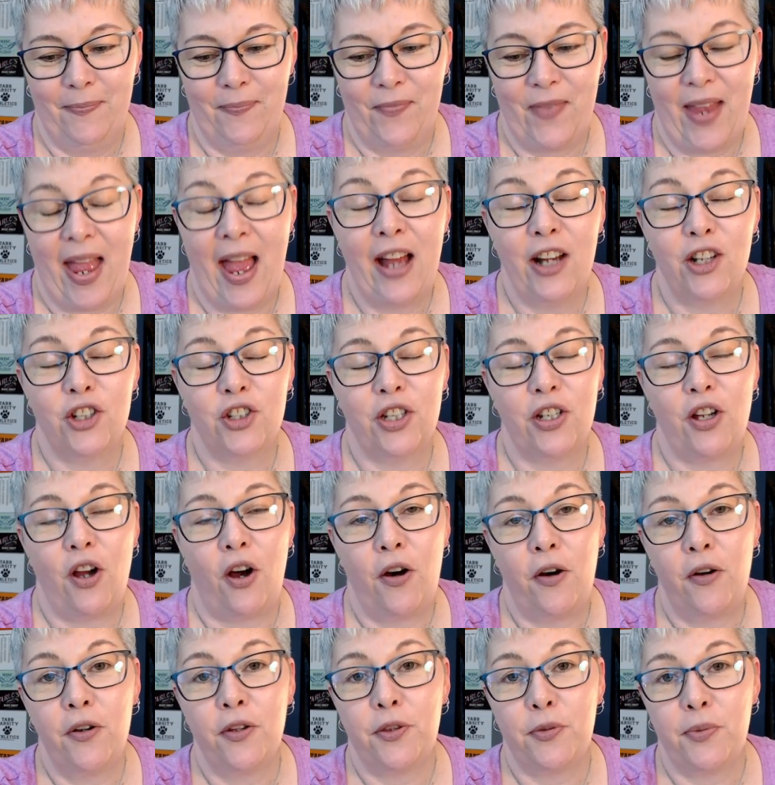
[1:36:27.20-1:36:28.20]
Actually,
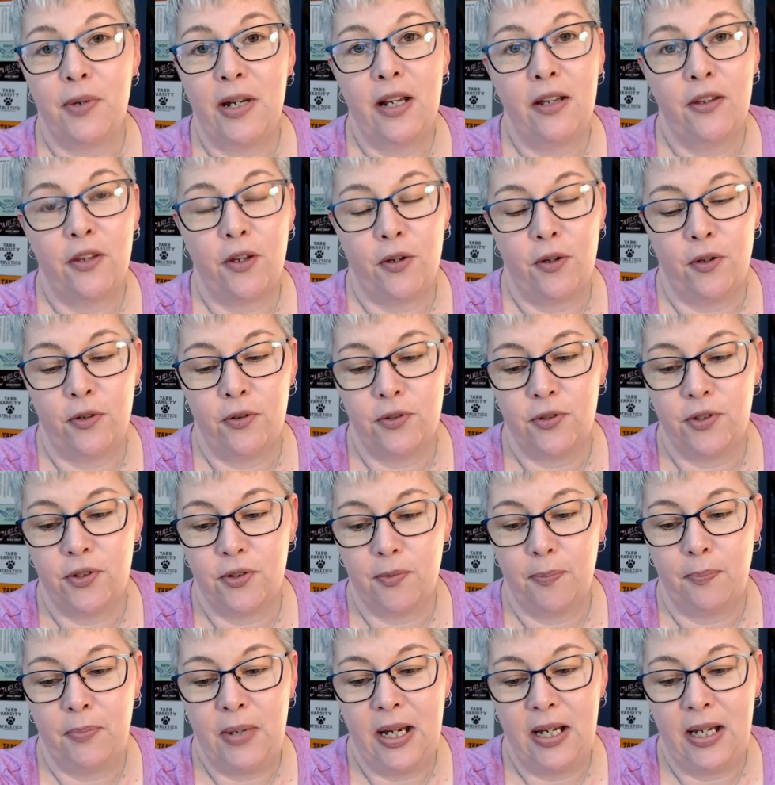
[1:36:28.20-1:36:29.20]
all three of those
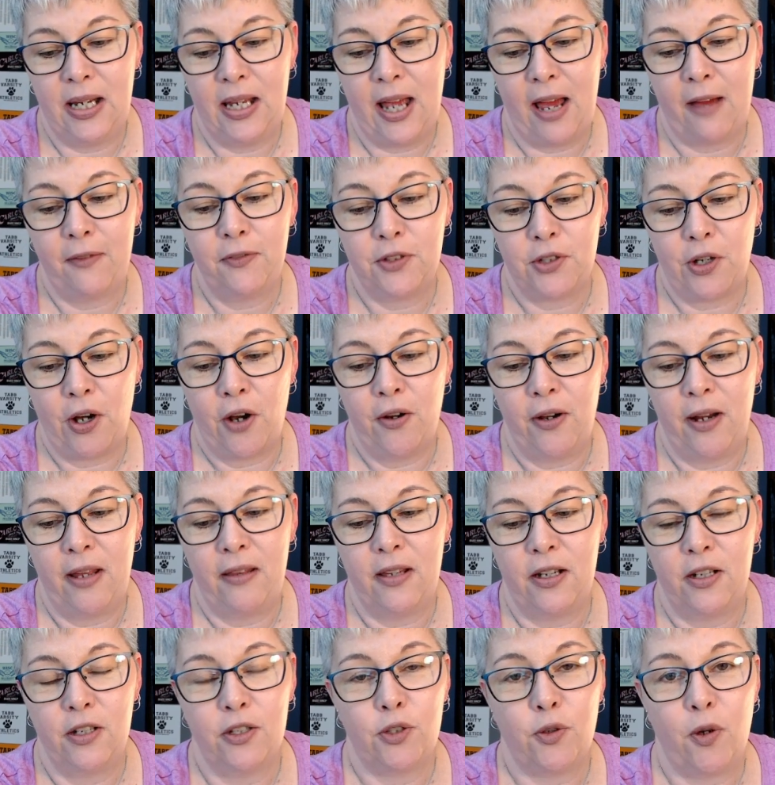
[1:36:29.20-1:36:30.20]
PDFs are in
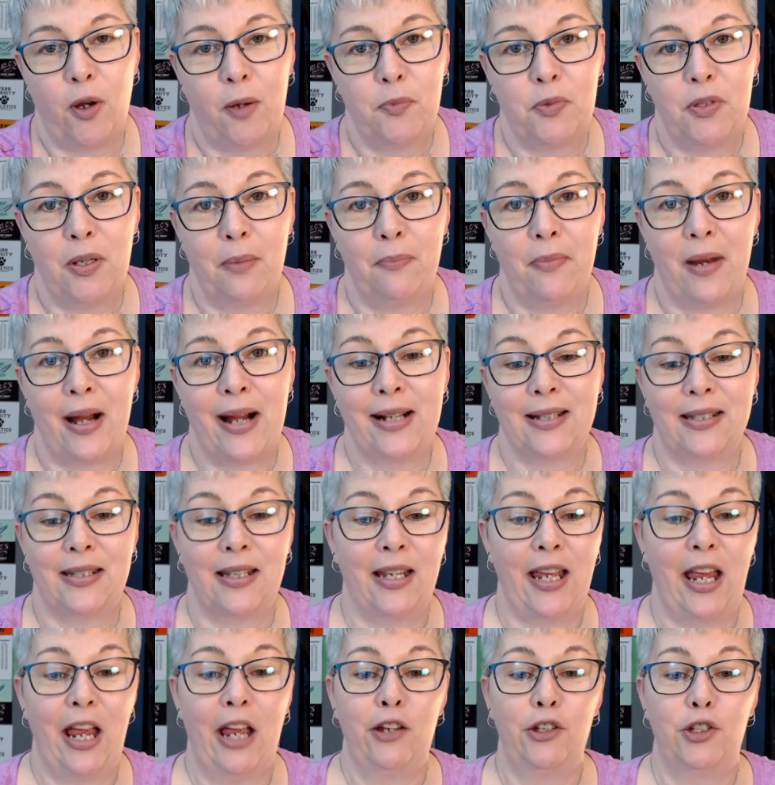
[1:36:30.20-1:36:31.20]
the description box in
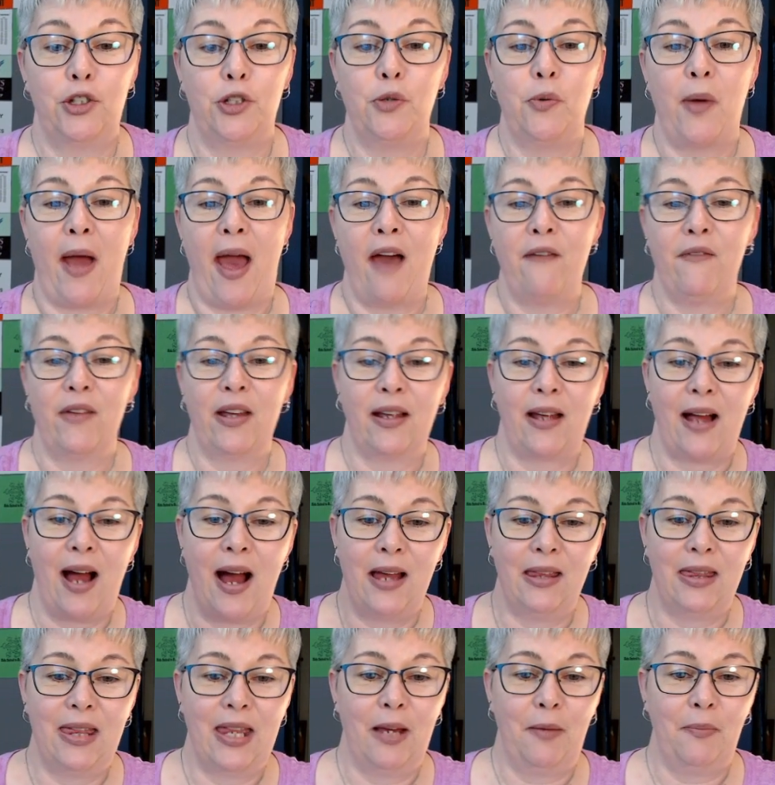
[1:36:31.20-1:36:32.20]
case you haven't
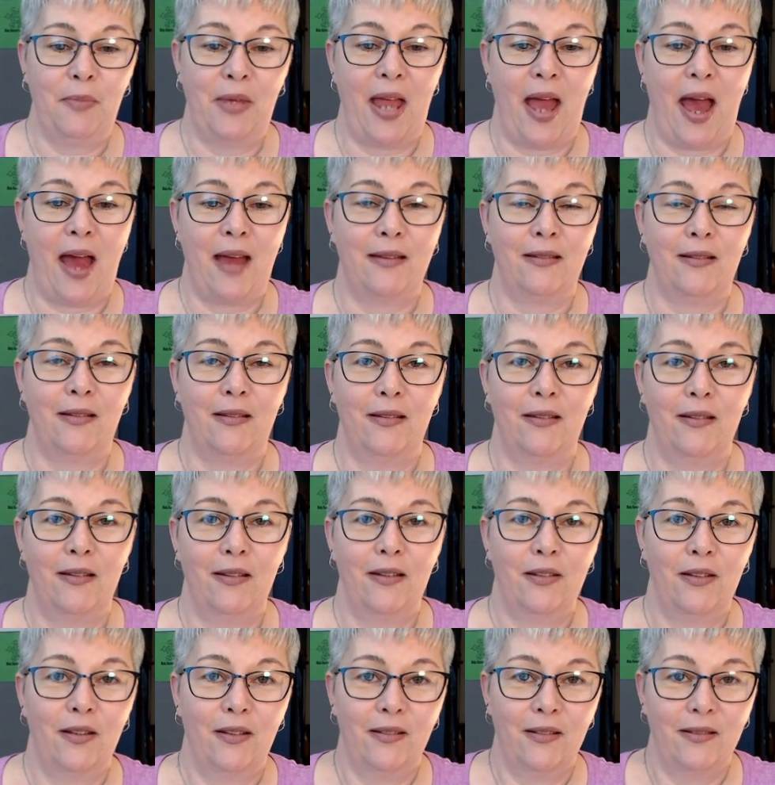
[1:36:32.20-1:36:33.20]
gotten them yet.
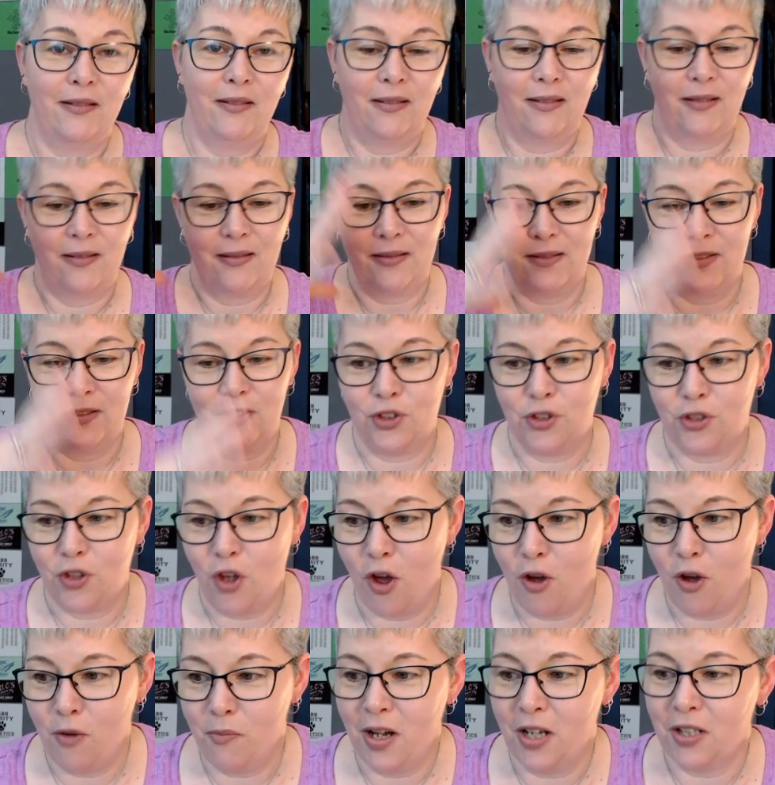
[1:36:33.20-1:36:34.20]

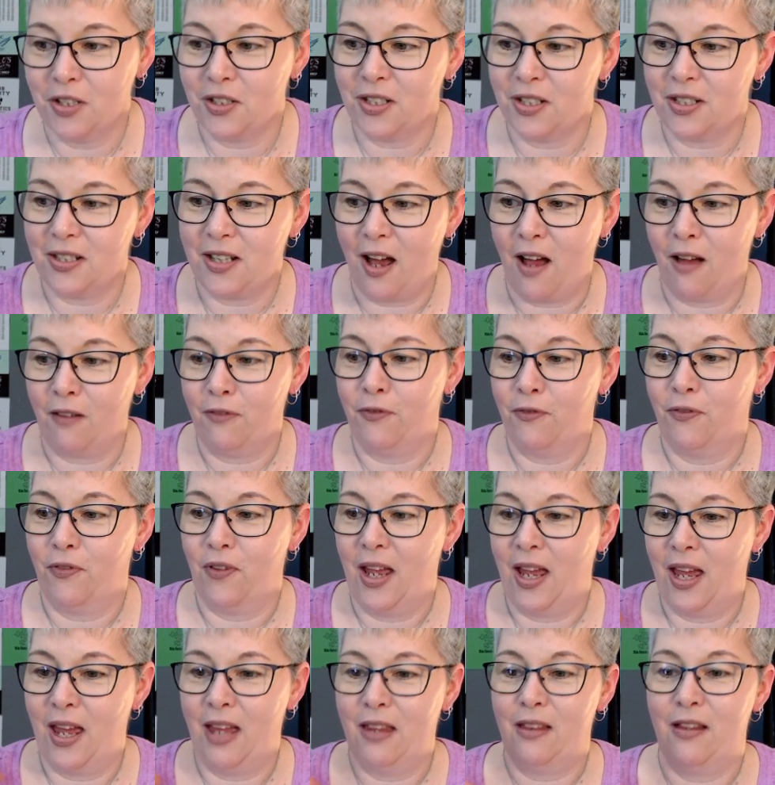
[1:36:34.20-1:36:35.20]
So much stuff
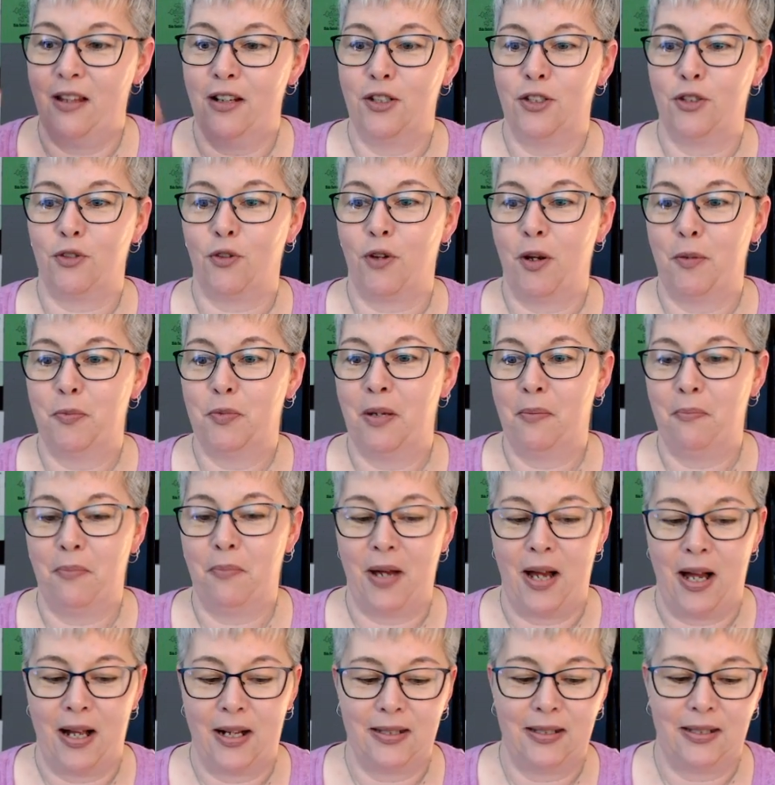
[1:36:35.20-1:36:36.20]
in the description
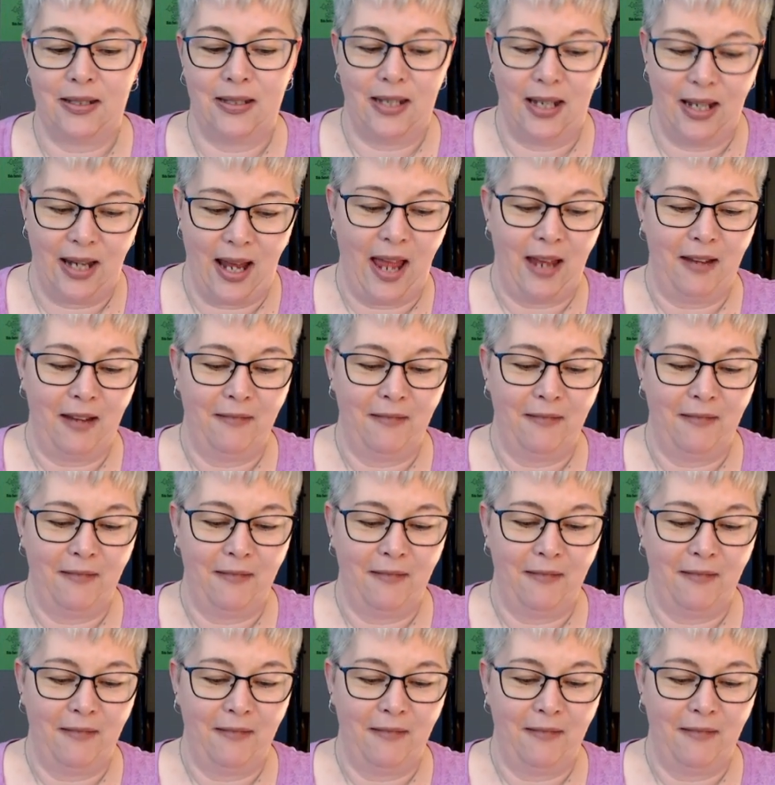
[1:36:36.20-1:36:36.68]
box today.